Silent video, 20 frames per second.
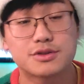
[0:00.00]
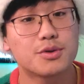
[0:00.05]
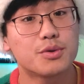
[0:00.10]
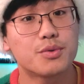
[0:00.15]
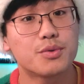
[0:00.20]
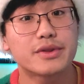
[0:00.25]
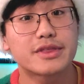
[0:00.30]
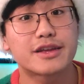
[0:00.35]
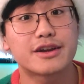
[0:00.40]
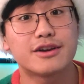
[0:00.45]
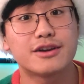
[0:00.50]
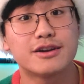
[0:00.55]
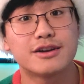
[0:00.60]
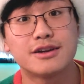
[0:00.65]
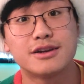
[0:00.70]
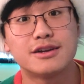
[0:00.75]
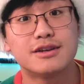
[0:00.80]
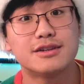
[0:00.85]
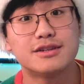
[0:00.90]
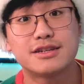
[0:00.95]
So we went there
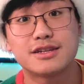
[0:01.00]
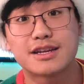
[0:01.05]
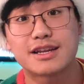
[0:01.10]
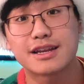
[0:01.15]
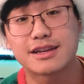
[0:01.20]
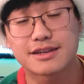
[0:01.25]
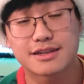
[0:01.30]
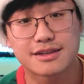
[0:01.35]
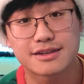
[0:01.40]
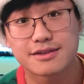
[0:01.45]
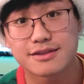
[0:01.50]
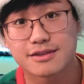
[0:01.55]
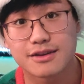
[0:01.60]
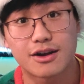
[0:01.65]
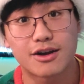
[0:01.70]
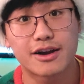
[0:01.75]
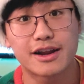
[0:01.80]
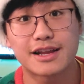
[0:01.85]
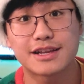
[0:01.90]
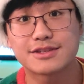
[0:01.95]
to get
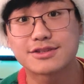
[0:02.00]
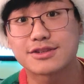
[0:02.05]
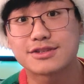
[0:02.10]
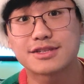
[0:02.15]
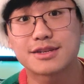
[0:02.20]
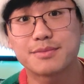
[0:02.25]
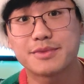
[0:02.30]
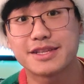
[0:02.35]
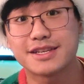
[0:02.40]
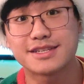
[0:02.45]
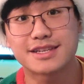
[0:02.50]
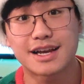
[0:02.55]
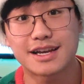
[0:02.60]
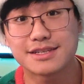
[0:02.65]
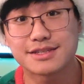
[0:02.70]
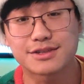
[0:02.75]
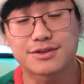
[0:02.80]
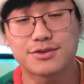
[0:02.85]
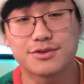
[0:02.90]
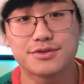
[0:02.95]
our hands on some of these
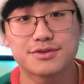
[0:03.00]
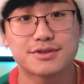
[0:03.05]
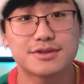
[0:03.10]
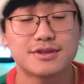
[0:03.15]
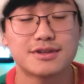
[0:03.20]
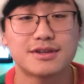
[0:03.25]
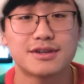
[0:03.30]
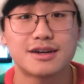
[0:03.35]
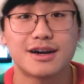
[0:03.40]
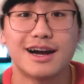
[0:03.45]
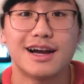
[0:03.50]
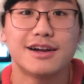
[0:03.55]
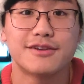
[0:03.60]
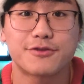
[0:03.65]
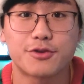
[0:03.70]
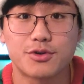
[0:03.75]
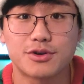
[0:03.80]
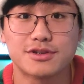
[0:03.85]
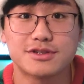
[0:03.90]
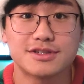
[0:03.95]
icicles. I,
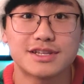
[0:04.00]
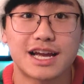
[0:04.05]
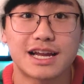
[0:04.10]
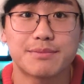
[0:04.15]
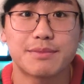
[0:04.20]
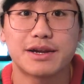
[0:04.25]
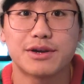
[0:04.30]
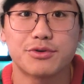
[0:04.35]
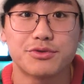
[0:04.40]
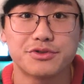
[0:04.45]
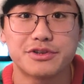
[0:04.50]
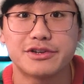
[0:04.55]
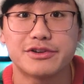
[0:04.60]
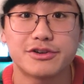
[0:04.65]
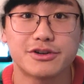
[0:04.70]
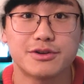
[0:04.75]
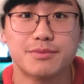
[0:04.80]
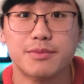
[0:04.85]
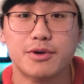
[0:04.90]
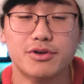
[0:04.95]
of course, had my
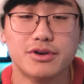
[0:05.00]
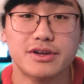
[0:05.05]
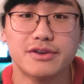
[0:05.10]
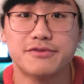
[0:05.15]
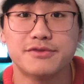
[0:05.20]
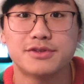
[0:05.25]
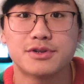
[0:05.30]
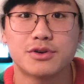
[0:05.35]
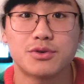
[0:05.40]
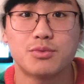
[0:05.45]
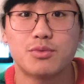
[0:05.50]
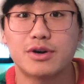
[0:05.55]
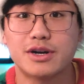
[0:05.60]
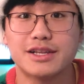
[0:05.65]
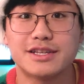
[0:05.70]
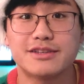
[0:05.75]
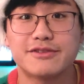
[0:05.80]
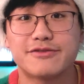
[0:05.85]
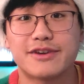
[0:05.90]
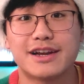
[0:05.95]
ulterior motives
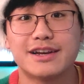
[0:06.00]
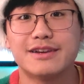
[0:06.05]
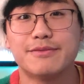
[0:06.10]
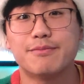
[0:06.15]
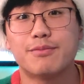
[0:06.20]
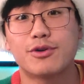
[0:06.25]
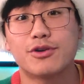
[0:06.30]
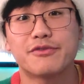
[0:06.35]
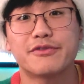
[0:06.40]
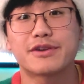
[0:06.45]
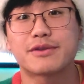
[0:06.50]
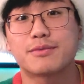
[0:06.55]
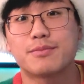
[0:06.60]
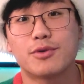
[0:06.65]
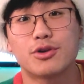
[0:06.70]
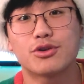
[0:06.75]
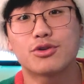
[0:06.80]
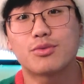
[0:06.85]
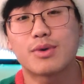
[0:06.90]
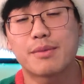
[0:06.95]
wanting to find a perfect
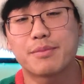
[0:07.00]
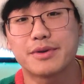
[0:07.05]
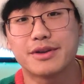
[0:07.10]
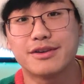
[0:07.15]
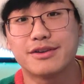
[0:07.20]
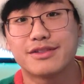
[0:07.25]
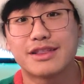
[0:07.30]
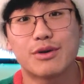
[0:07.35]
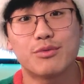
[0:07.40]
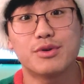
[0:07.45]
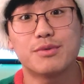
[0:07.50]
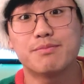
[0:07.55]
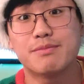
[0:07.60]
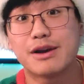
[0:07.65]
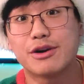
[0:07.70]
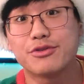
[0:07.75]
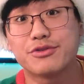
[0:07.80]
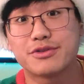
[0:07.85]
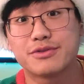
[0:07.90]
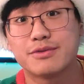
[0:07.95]
murder weapon that would
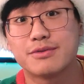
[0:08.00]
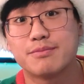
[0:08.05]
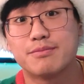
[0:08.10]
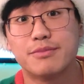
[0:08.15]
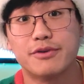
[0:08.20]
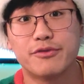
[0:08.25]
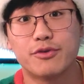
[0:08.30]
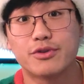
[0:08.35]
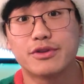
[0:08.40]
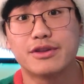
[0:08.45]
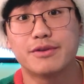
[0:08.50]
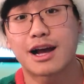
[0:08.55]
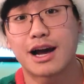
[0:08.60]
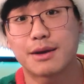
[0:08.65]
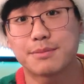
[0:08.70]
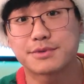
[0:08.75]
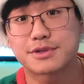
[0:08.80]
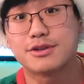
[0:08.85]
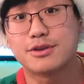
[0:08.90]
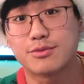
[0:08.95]
melt before the
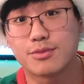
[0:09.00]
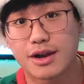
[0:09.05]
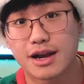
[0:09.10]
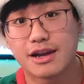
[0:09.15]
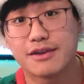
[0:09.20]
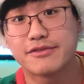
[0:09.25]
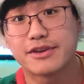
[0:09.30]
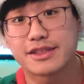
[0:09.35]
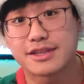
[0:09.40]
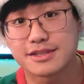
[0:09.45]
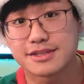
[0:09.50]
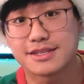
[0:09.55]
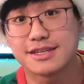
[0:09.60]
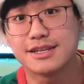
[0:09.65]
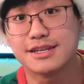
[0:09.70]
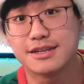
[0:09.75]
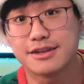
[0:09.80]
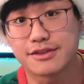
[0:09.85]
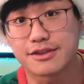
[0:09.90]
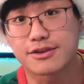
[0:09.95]
cops could arrive at the
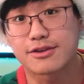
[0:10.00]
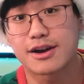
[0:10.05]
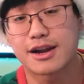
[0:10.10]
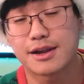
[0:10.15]
scene of the